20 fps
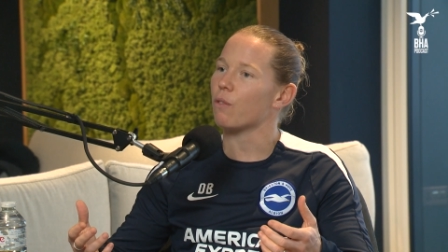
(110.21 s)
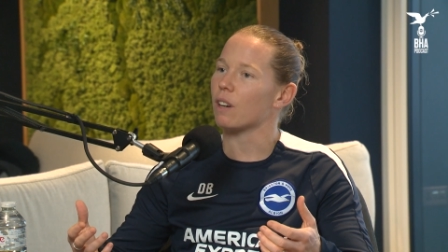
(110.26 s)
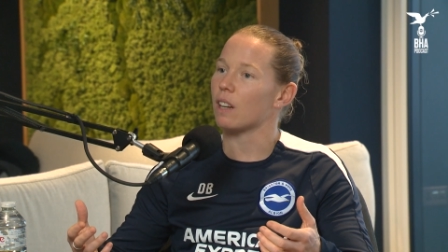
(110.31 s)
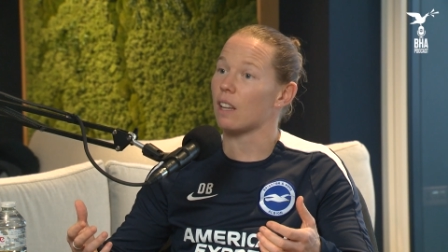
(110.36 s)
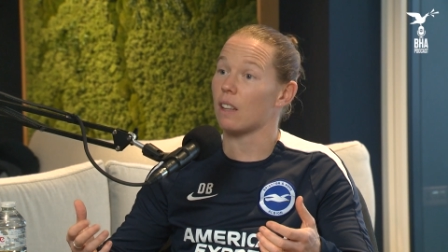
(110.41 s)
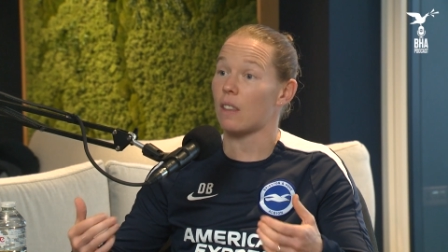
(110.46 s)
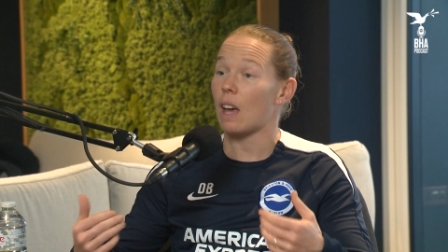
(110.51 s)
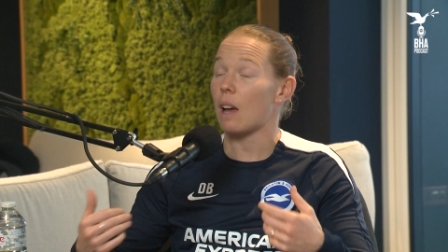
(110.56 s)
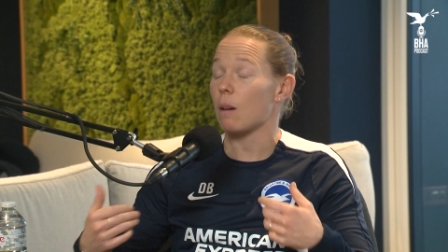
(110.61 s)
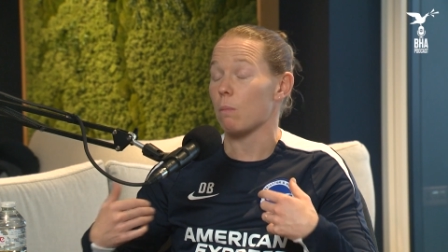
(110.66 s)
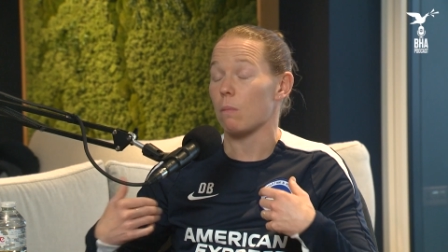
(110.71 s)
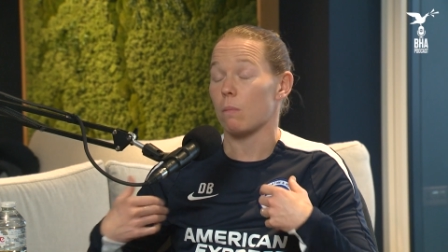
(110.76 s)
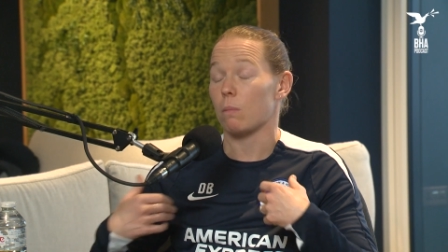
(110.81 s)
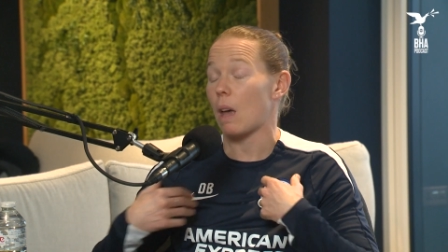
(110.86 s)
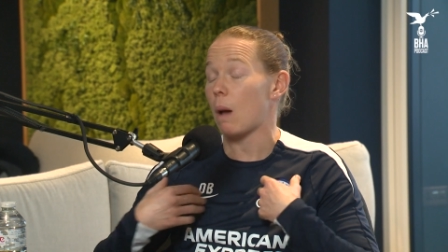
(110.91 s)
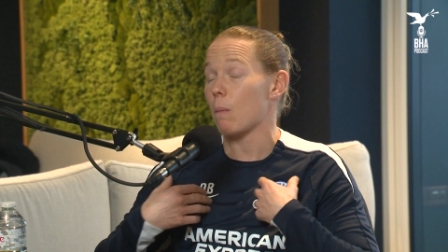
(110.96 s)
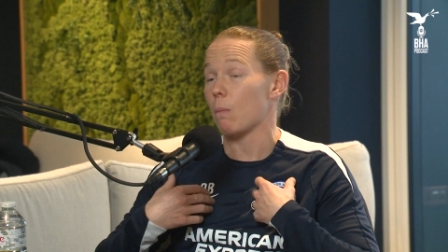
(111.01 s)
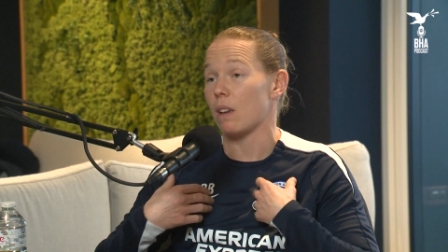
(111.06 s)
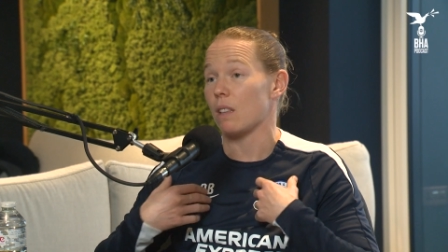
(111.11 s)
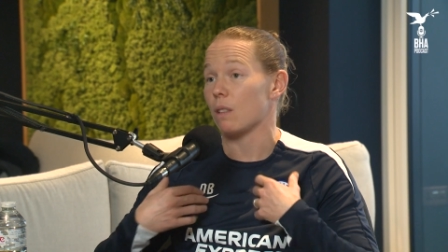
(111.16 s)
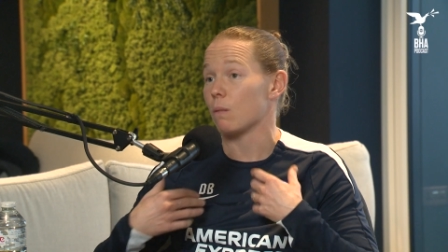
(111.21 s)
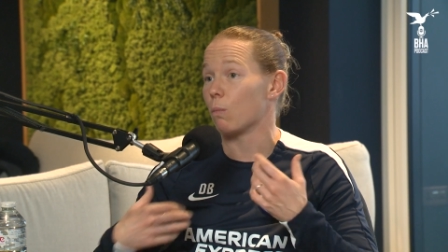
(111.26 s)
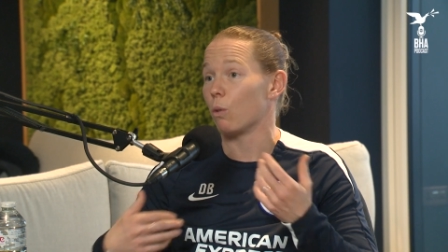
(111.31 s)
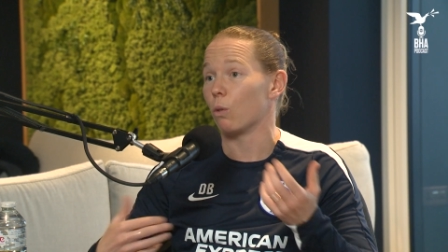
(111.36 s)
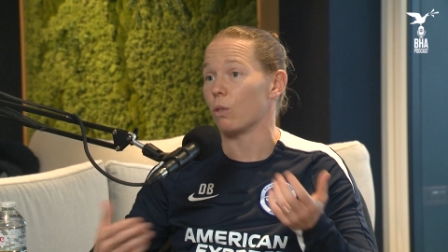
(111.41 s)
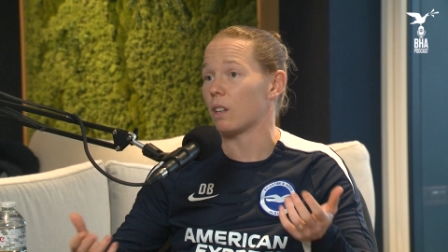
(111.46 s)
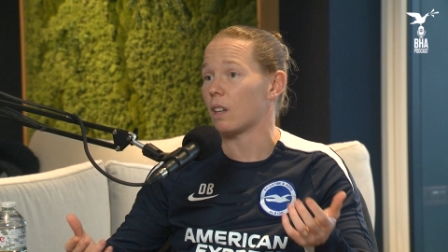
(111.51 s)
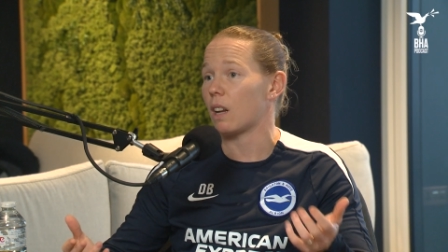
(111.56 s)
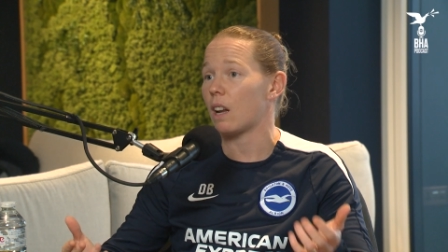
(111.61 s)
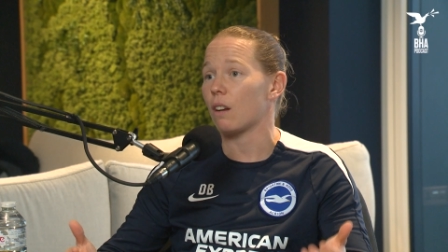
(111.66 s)
and that means
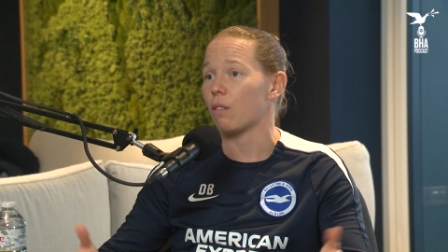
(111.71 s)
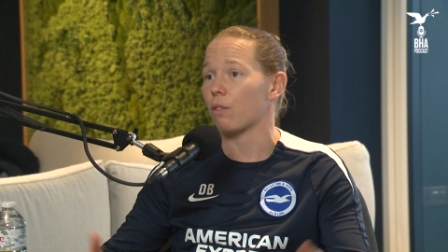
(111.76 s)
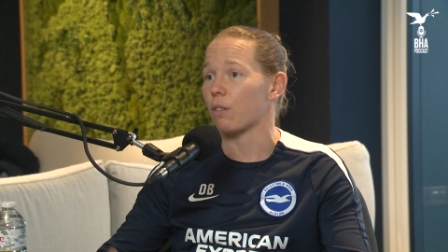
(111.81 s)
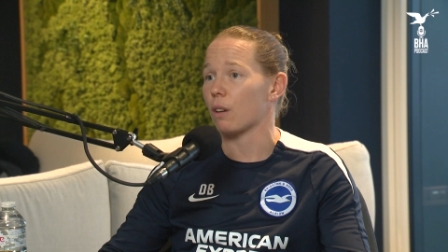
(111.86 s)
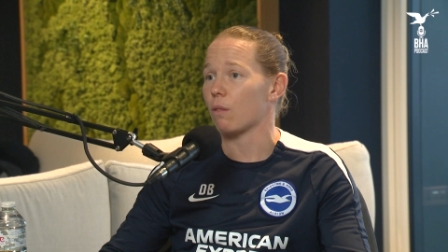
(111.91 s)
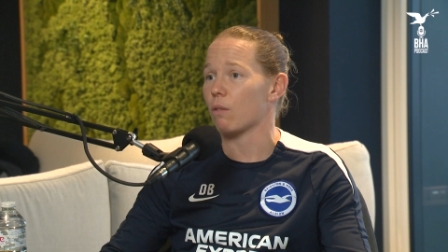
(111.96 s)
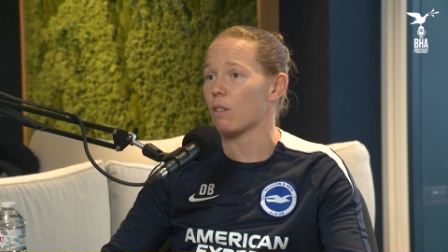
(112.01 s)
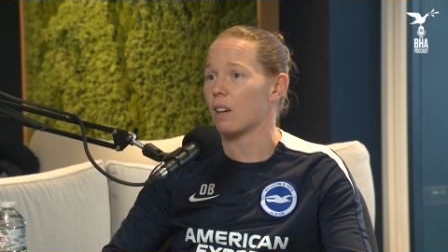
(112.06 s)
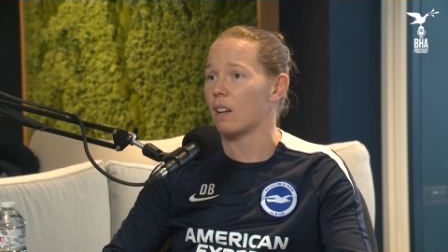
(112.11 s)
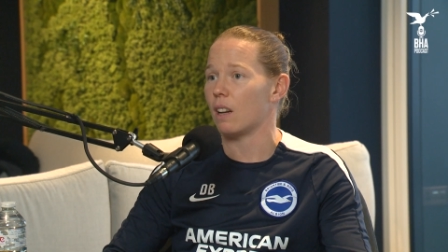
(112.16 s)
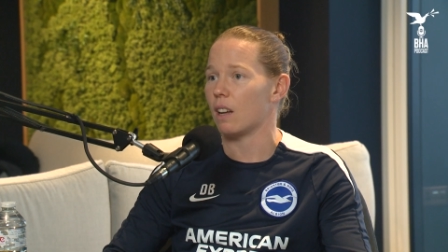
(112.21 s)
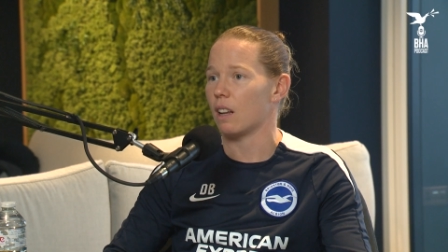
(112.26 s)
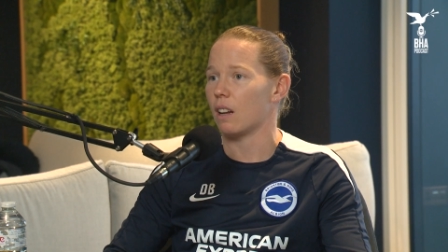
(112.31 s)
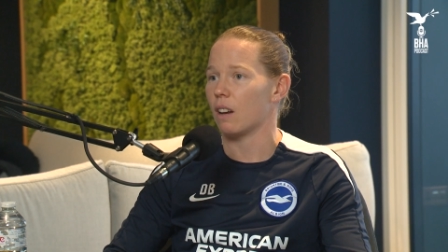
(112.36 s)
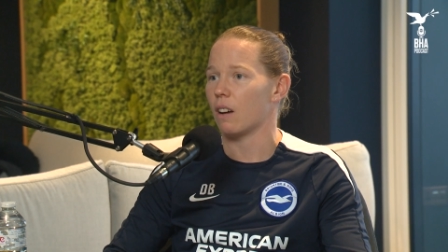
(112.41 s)
more than anything really.